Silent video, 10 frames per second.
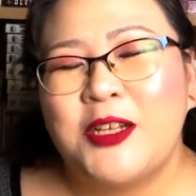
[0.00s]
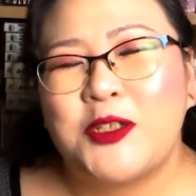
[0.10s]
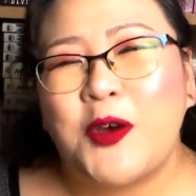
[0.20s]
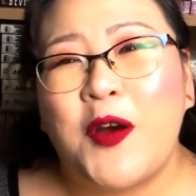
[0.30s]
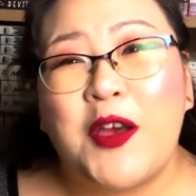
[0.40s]

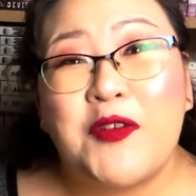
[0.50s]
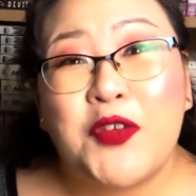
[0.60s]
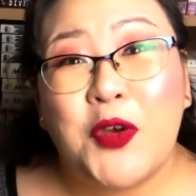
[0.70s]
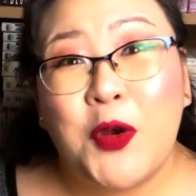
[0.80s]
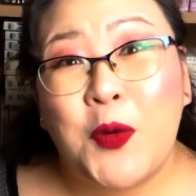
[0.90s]
So if
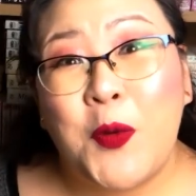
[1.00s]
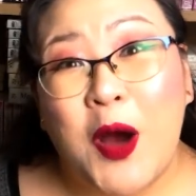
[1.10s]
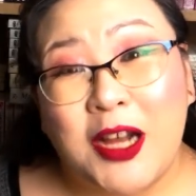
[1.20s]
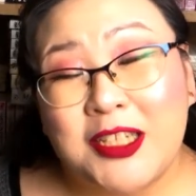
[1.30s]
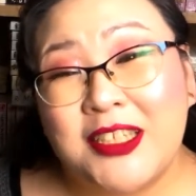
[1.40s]
you're
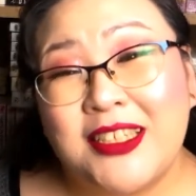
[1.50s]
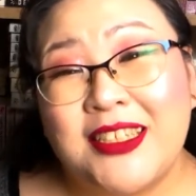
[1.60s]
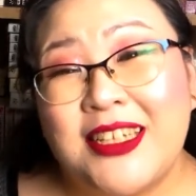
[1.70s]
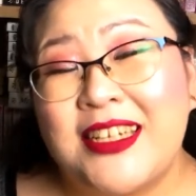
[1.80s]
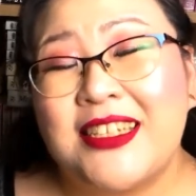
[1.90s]
watching
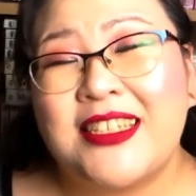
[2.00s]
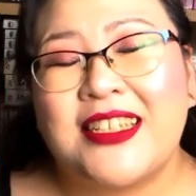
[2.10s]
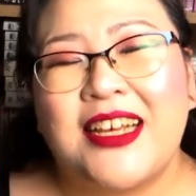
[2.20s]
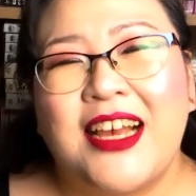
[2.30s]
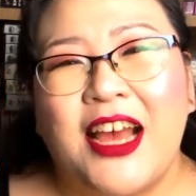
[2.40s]
this
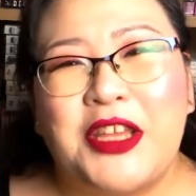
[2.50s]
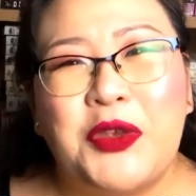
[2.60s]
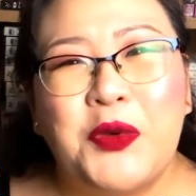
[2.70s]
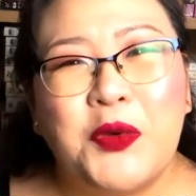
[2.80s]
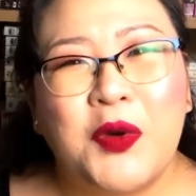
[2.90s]
and
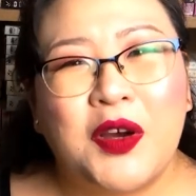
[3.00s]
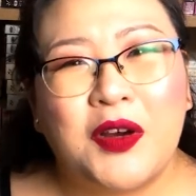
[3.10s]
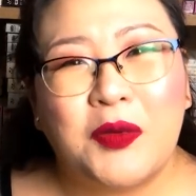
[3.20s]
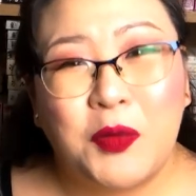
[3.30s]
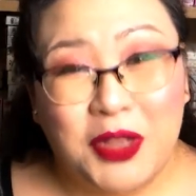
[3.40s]
you
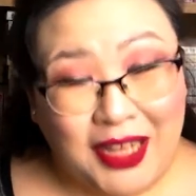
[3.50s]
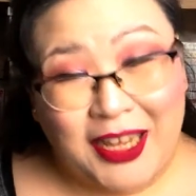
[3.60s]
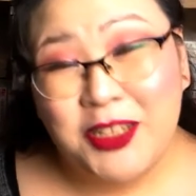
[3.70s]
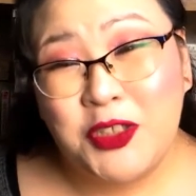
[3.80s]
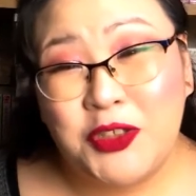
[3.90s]
would
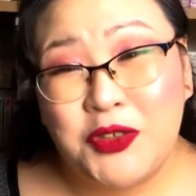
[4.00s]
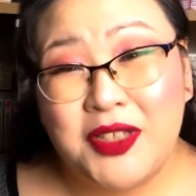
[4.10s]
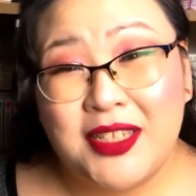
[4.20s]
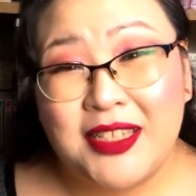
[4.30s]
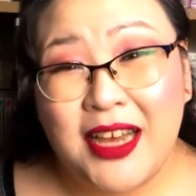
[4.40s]
like to do
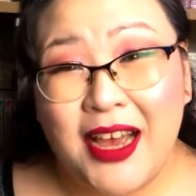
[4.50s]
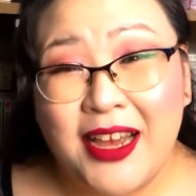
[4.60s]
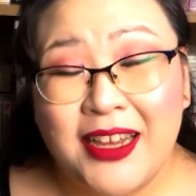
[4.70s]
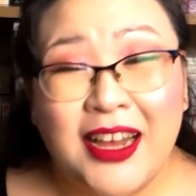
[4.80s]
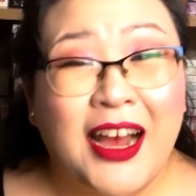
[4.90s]
this
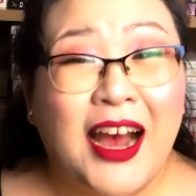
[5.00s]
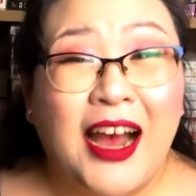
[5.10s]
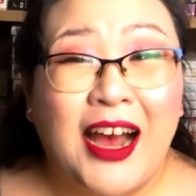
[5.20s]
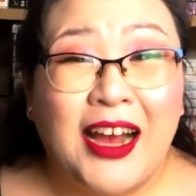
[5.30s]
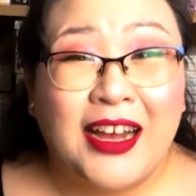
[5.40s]
tag,
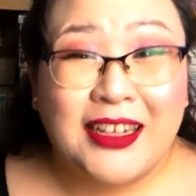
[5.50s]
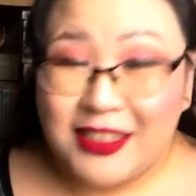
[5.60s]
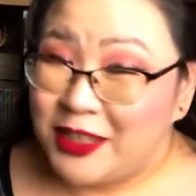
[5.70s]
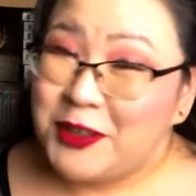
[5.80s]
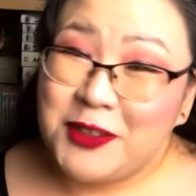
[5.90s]

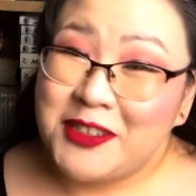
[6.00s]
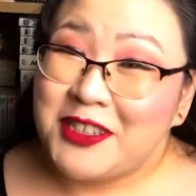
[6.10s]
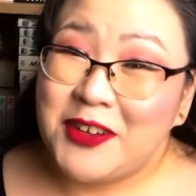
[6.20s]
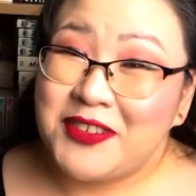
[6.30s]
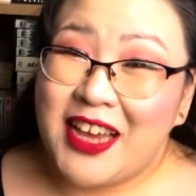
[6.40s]
consider
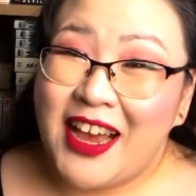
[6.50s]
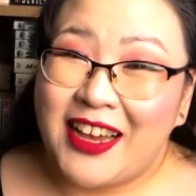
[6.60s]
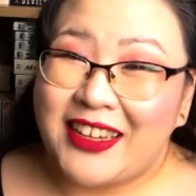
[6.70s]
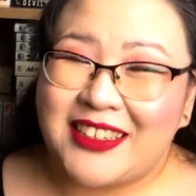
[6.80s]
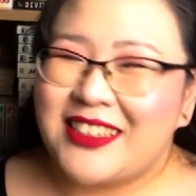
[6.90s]
yourself
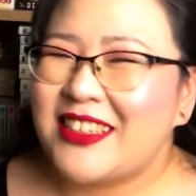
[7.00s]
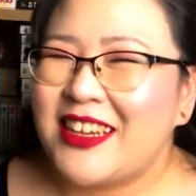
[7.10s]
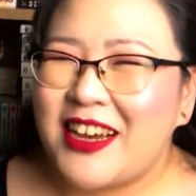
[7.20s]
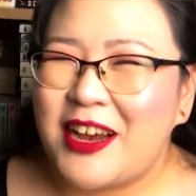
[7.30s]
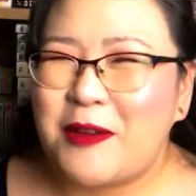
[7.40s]
tagged.
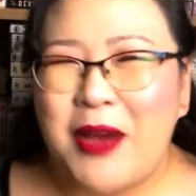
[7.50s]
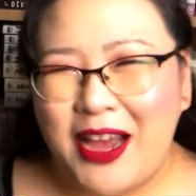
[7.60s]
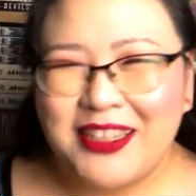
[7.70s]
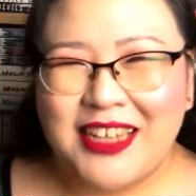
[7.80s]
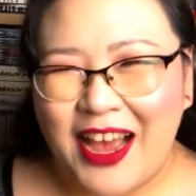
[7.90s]
Um,
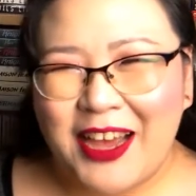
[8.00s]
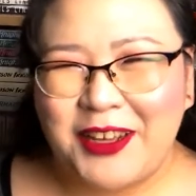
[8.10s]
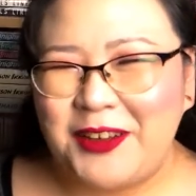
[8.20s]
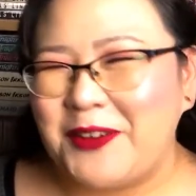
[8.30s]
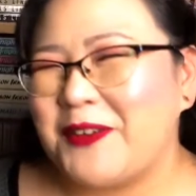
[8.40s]
I tag
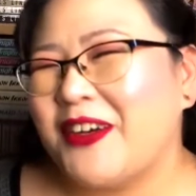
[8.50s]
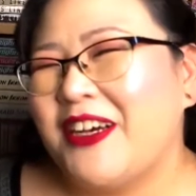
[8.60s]
you.